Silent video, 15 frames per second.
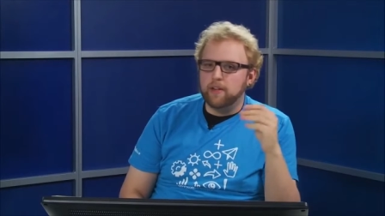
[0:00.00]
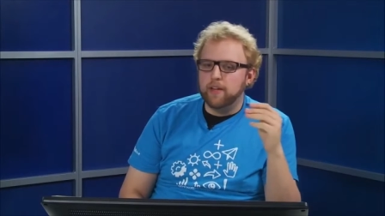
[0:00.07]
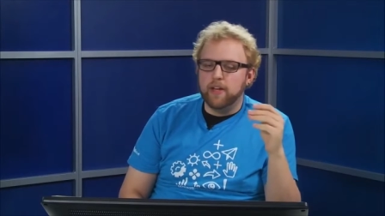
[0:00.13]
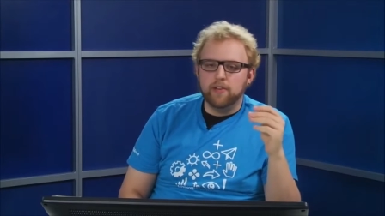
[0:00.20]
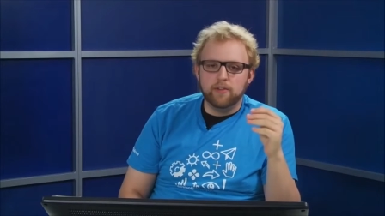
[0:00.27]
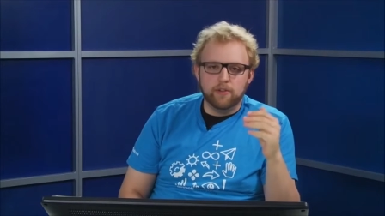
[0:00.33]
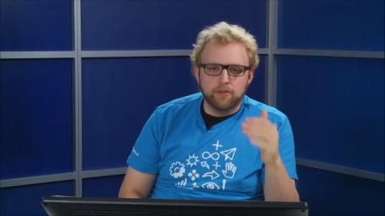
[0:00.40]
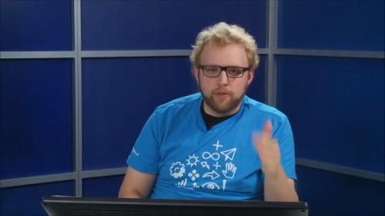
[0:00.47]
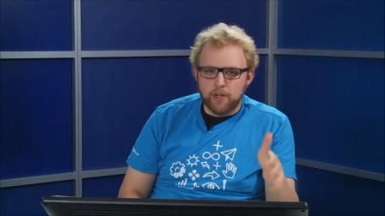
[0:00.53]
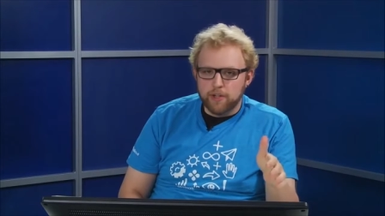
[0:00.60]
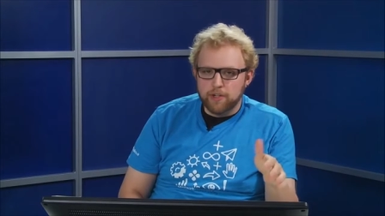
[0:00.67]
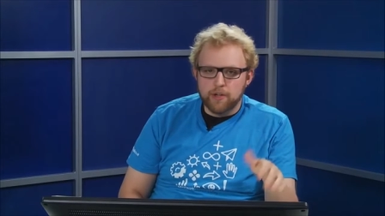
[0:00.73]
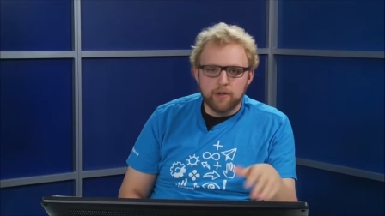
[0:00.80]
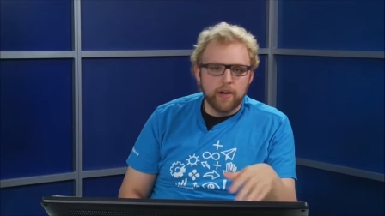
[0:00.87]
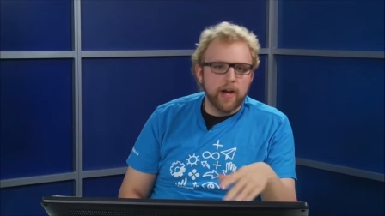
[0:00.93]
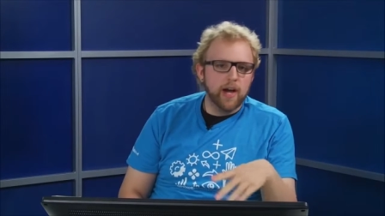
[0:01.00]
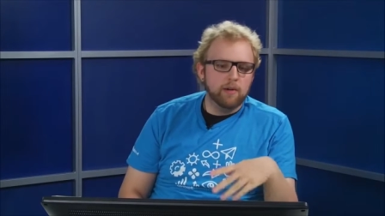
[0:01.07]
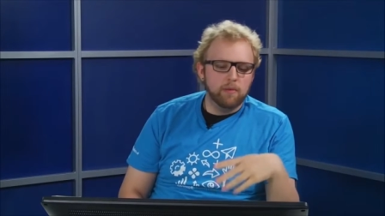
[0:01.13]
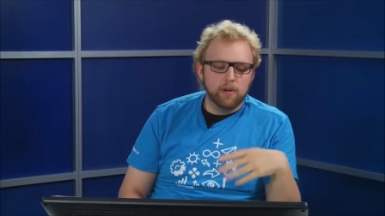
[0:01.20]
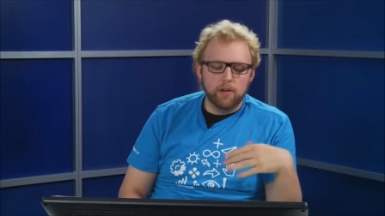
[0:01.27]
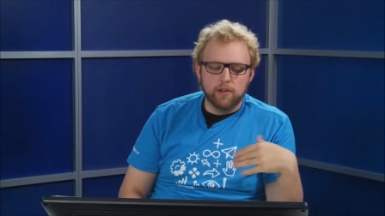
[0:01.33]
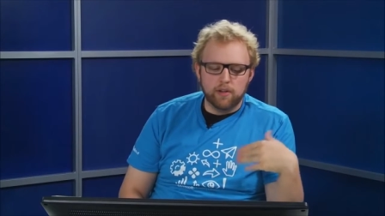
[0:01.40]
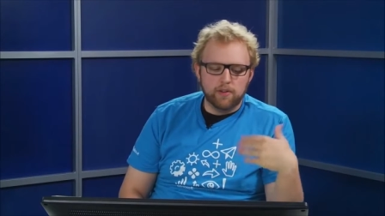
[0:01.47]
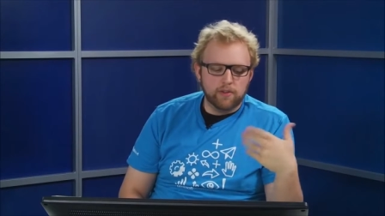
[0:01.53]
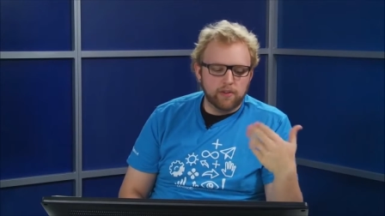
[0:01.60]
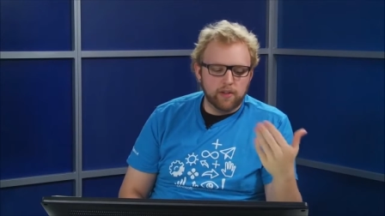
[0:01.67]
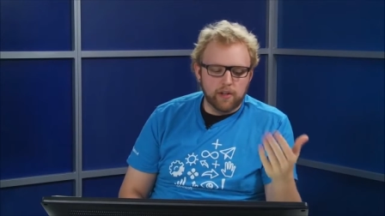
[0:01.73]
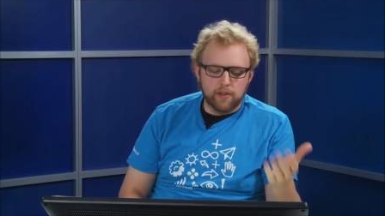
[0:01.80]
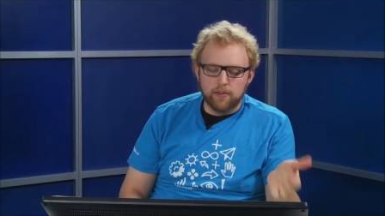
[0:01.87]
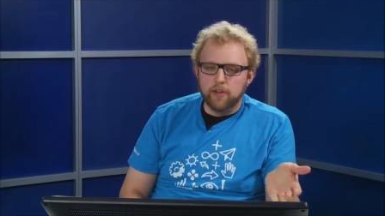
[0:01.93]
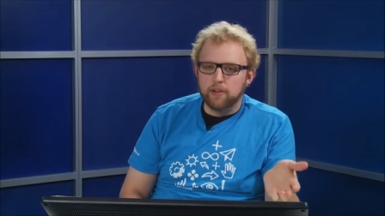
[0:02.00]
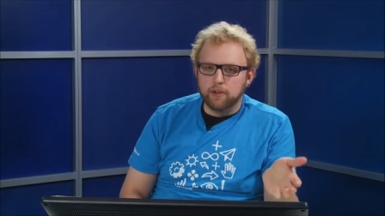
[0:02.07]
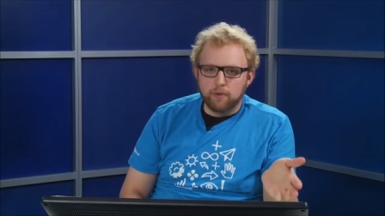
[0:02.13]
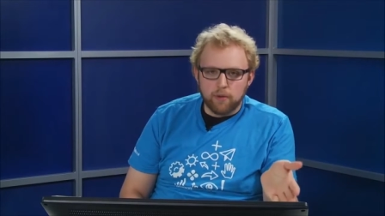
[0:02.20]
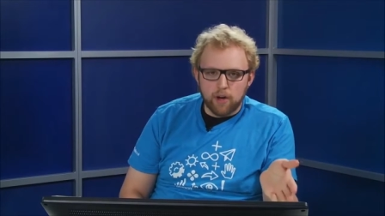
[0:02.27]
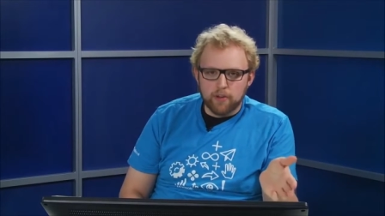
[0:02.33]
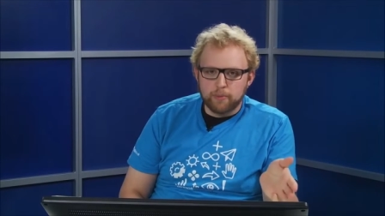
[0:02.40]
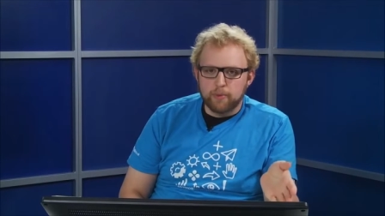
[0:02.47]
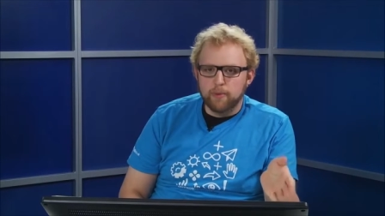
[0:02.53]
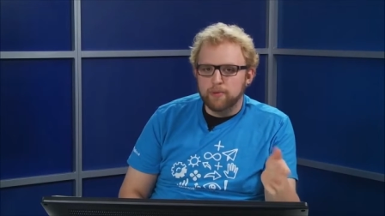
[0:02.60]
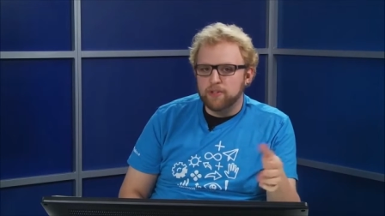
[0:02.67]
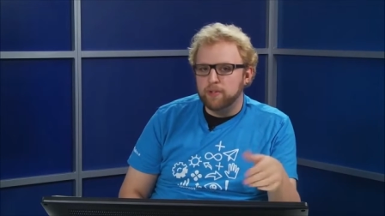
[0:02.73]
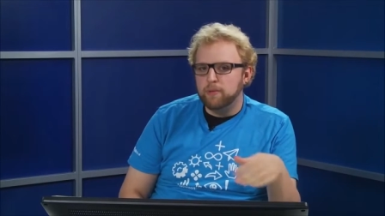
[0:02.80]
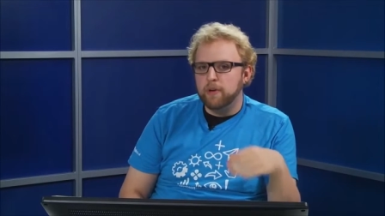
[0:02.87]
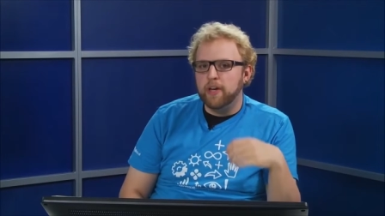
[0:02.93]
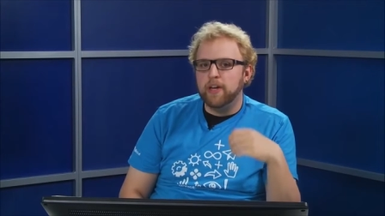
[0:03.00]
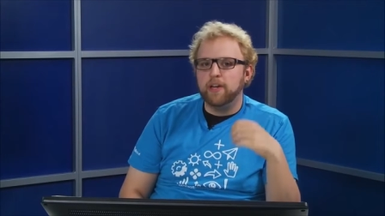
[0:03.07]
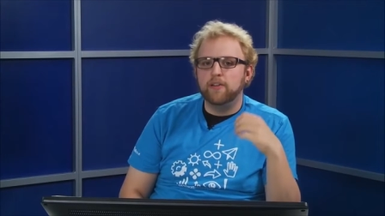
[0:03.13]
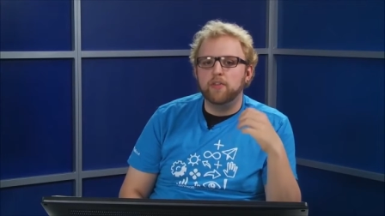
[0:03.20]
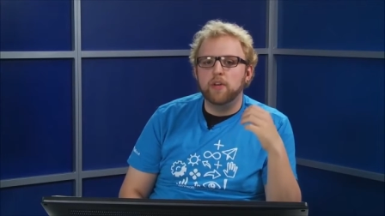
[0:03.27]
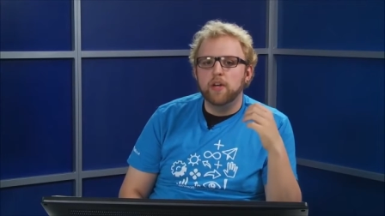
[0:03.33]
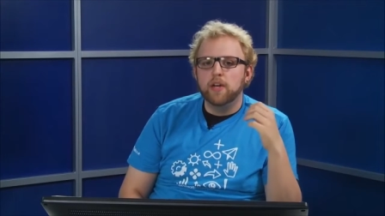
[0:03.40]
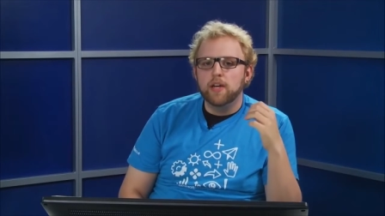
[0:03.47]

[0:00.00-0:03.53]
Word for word: that's a traditional ad, whether that's these other cross-promotion ways,